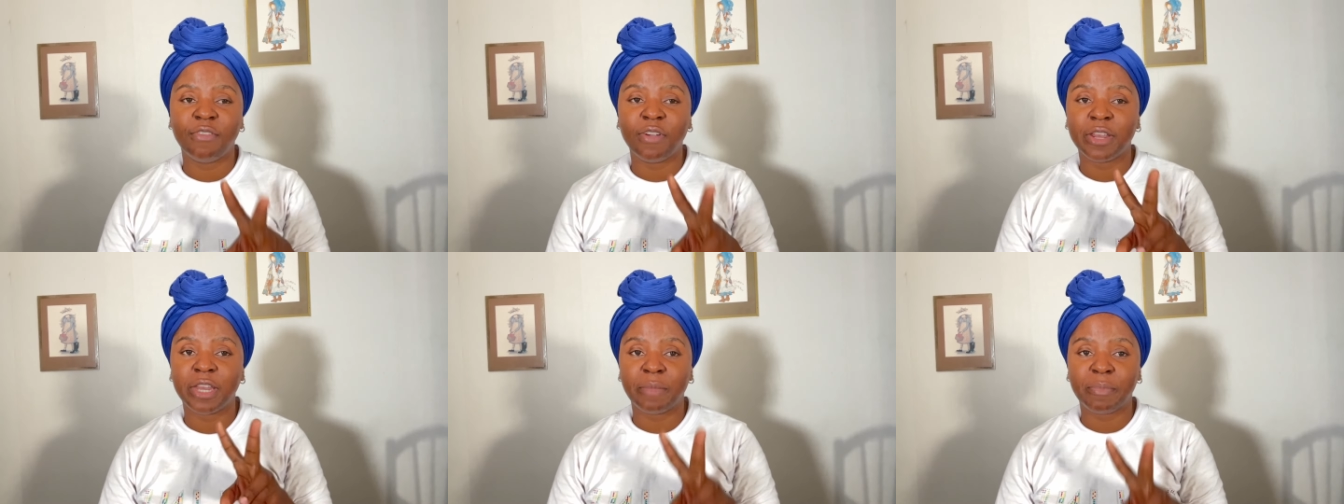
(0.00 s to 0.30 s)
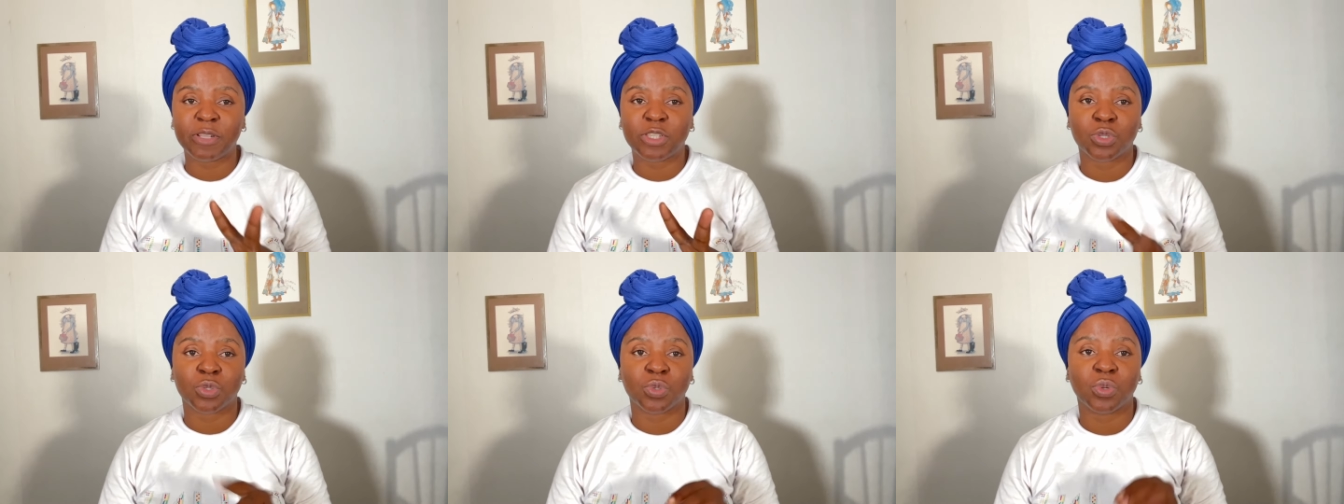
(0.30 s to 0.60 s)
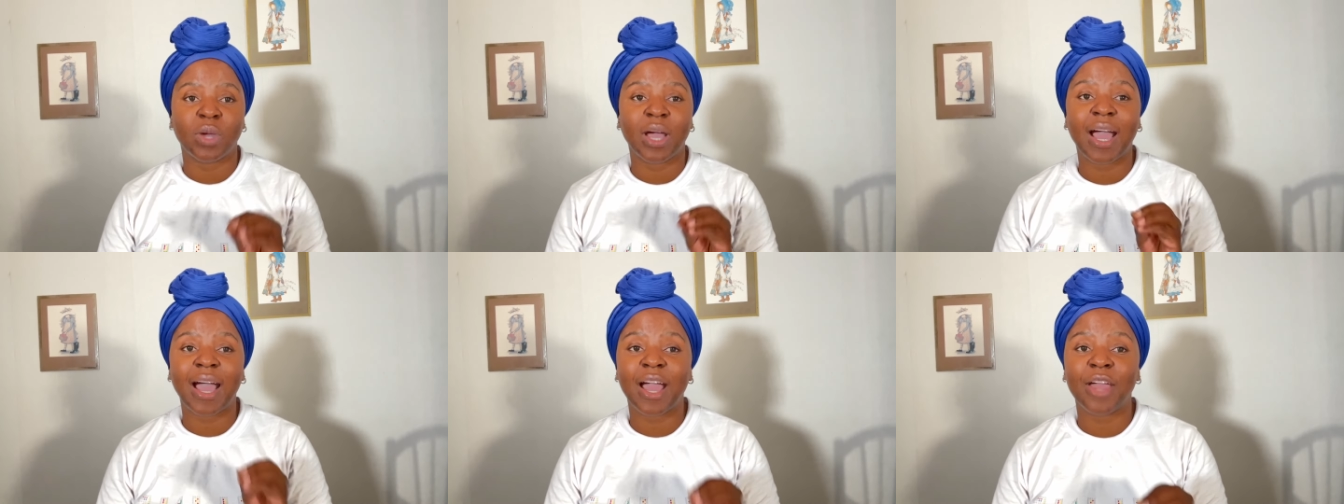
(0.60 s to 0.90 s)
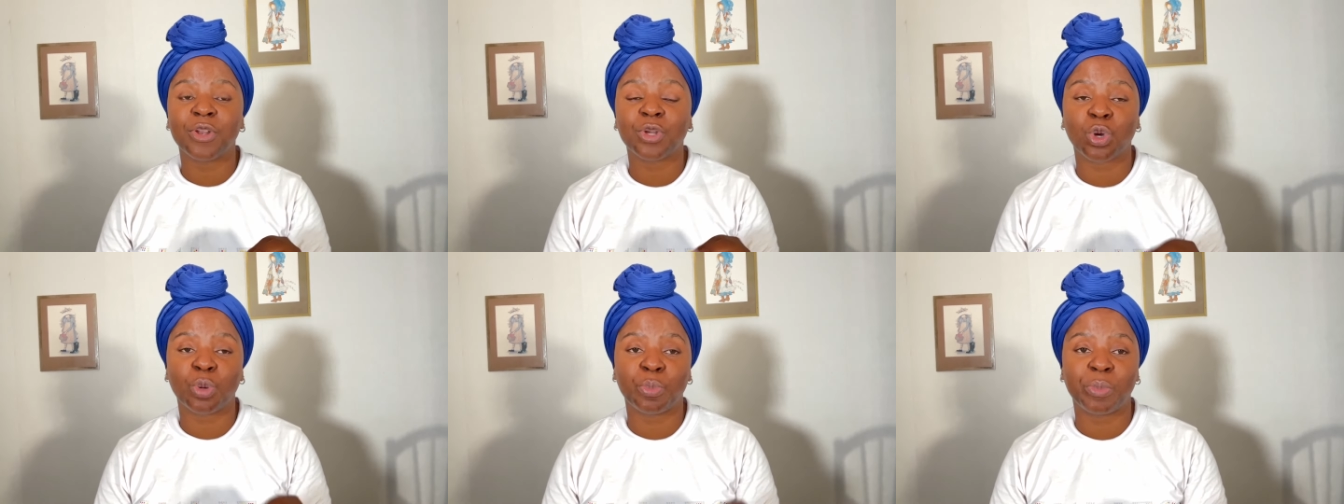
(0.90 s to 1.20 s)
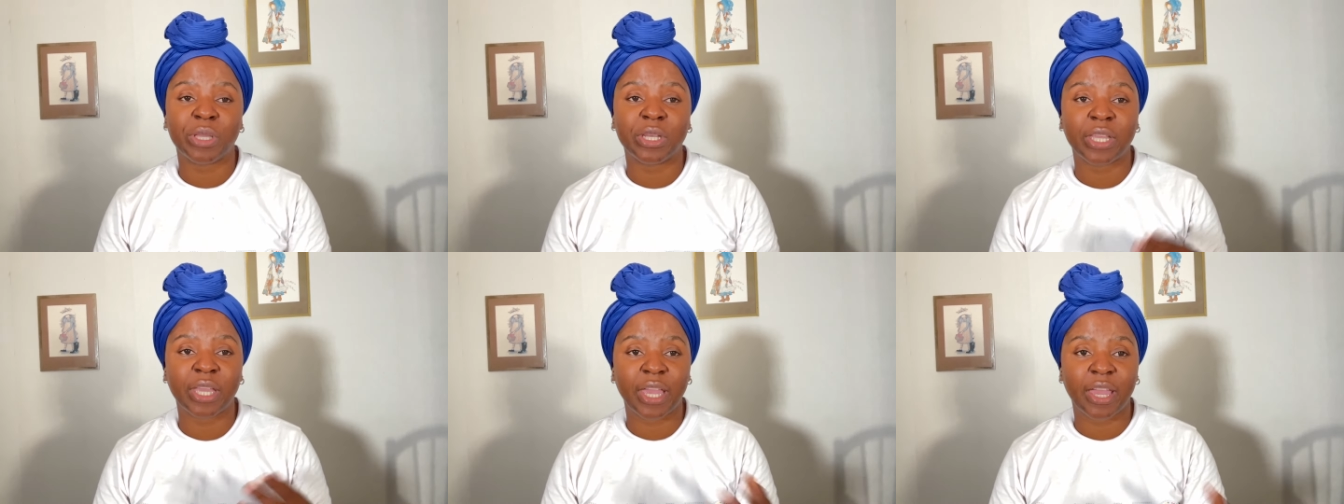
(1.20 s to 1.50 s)
Number two, I
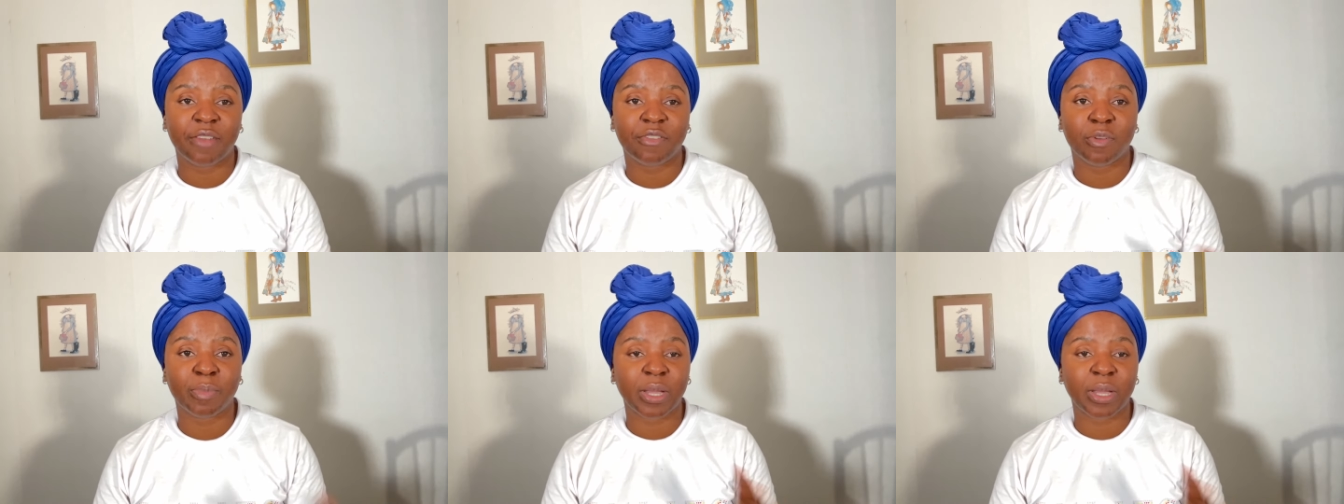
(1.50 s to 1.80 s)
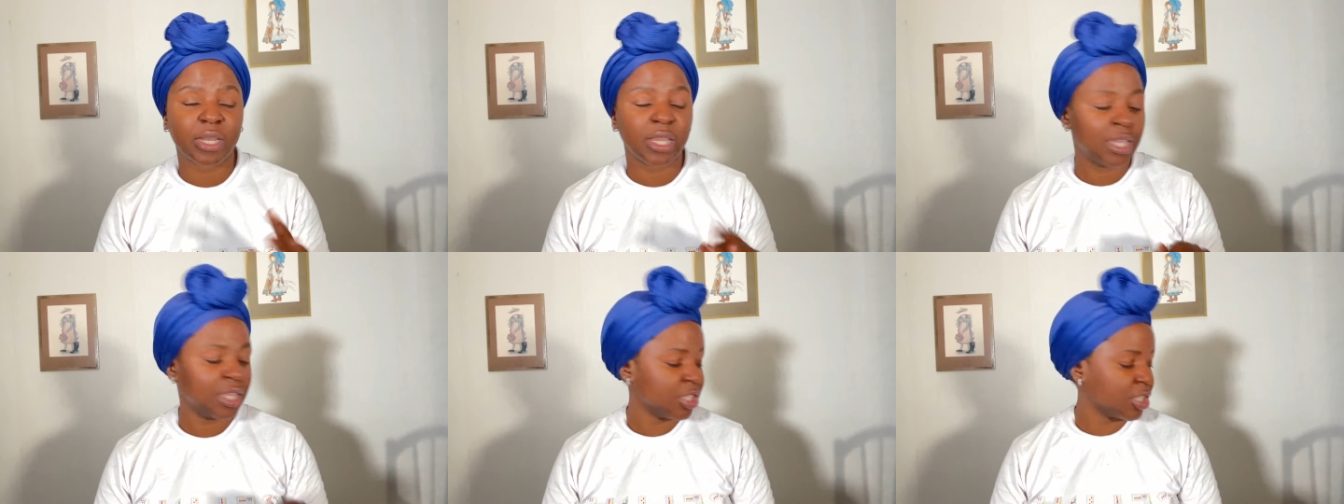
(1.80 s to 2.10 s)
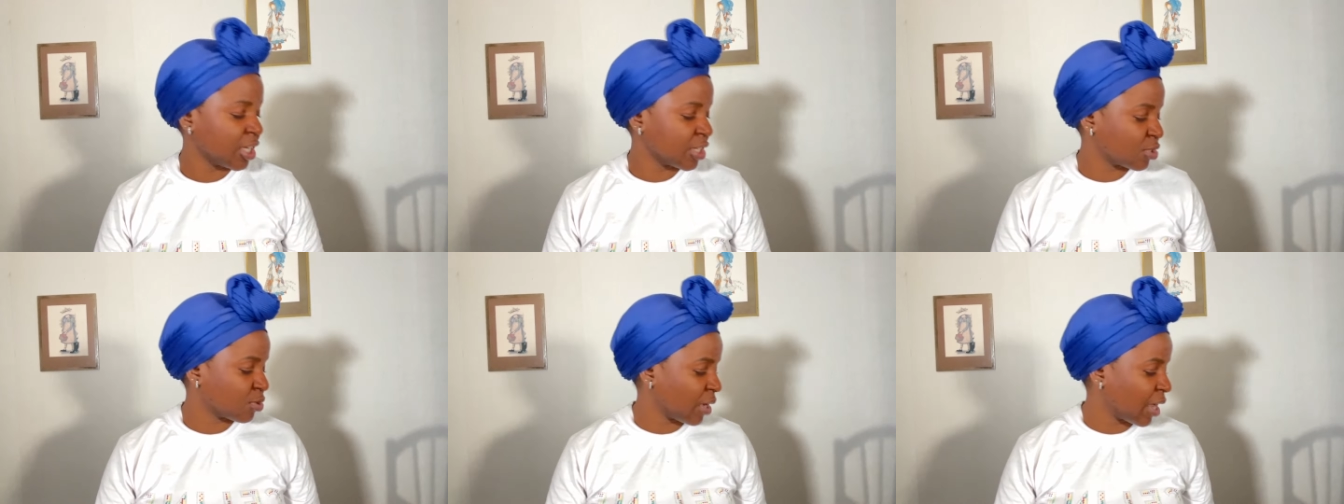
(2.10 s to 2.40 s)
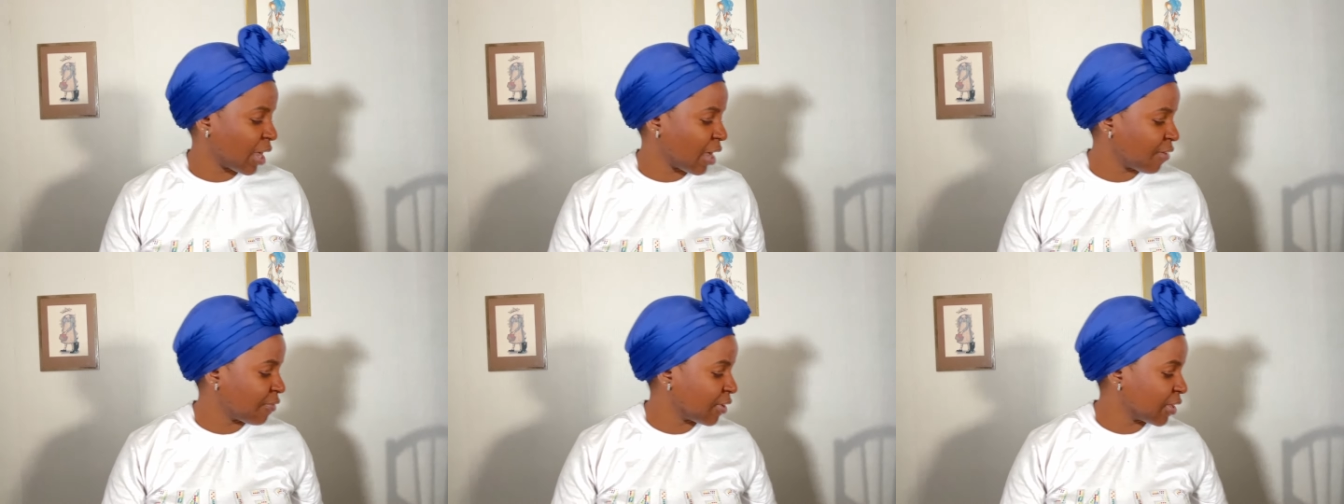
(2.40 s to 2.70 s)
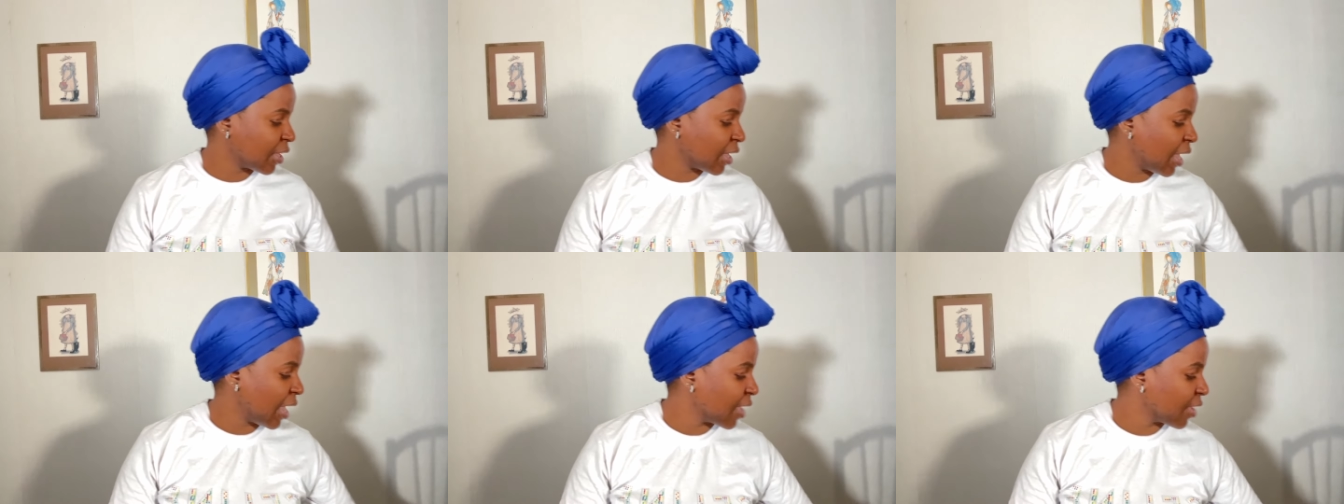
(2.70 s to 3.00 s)
recommend everybody just to
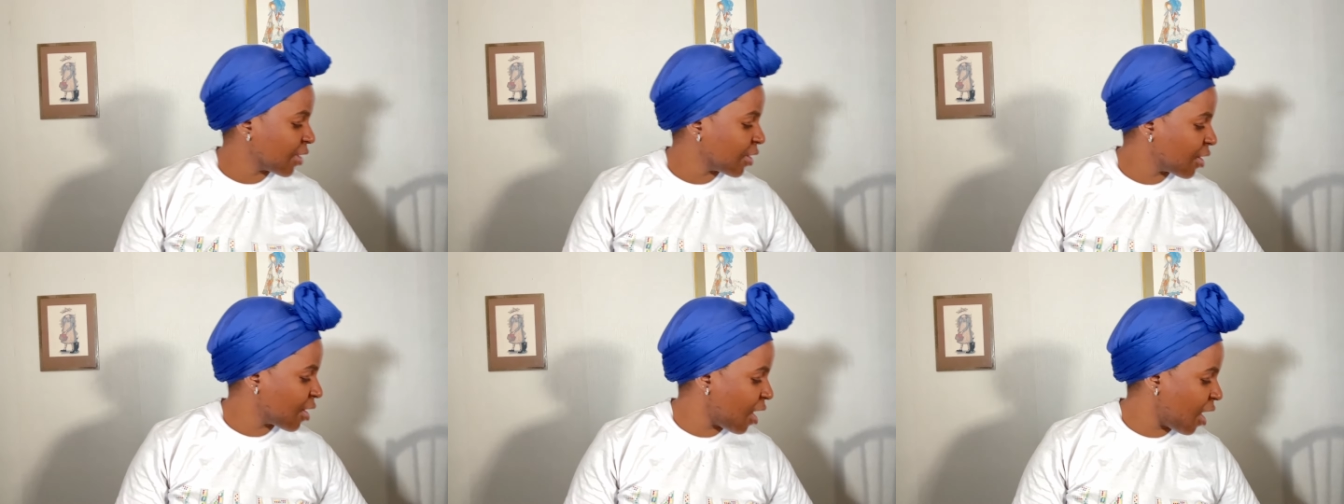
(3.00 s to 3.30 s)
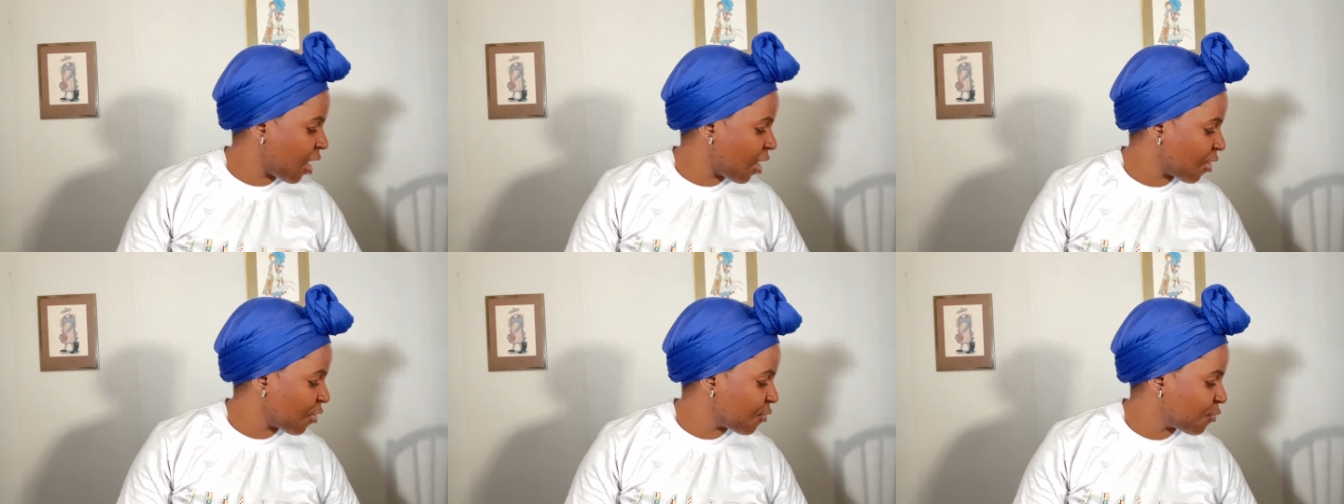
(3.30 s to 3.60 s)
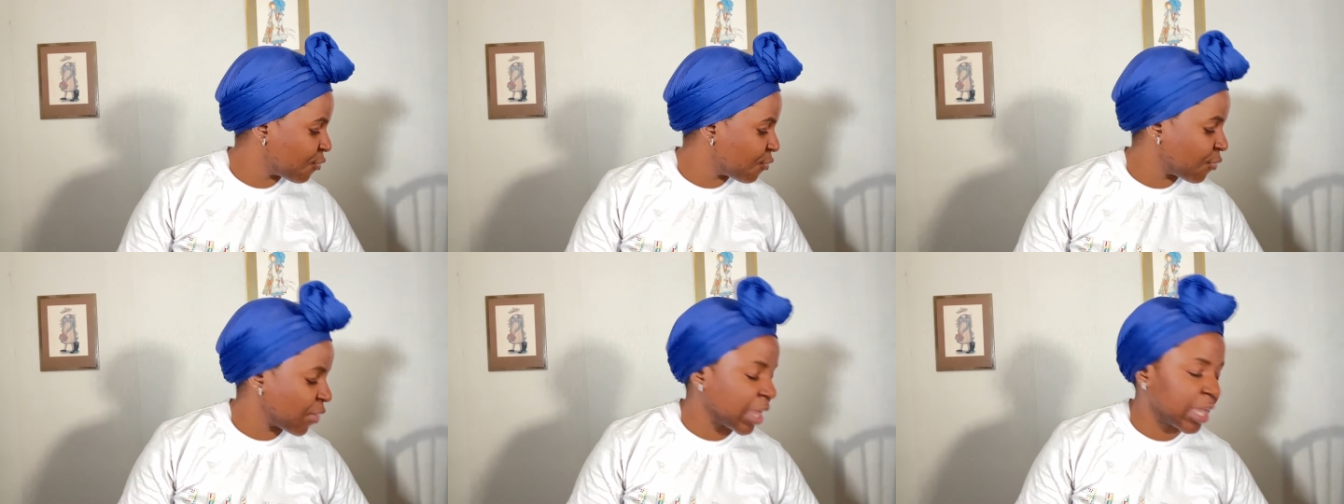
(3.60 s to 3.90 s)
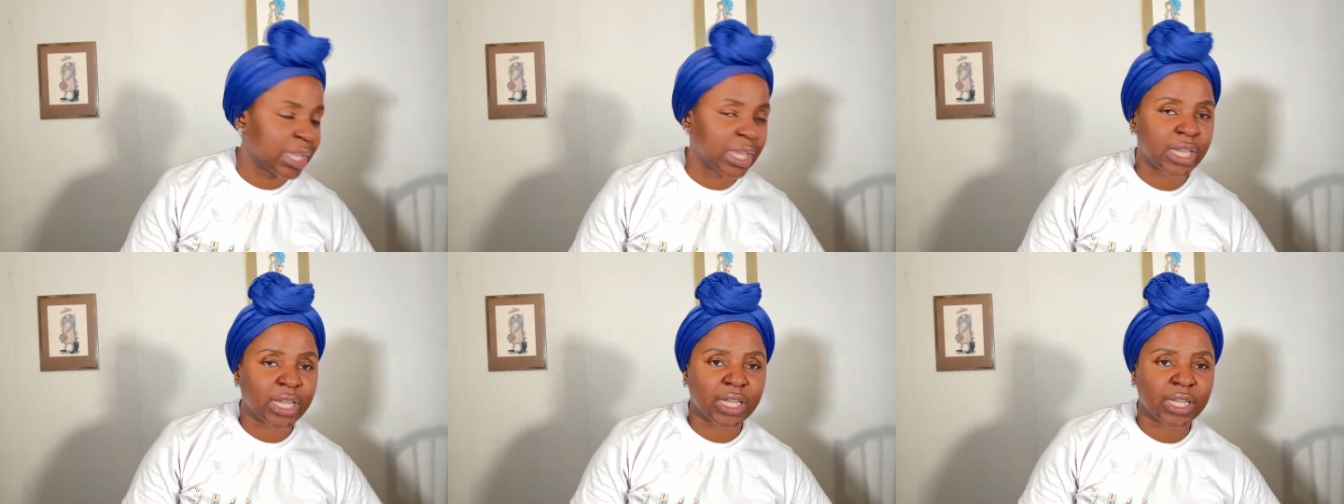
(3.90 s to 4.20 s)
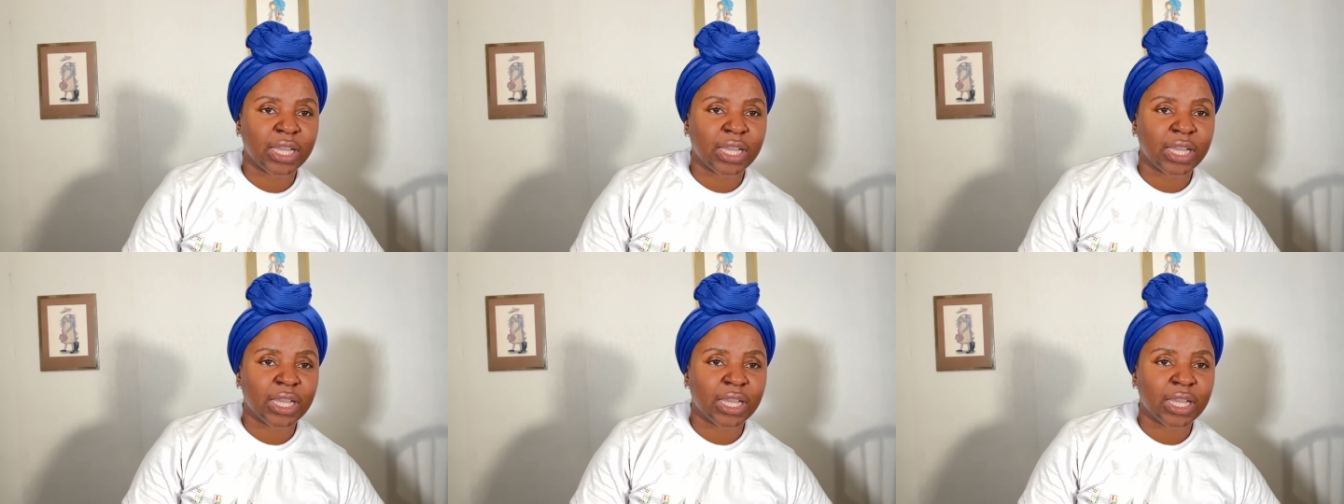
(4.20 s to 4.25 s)
having a garlic.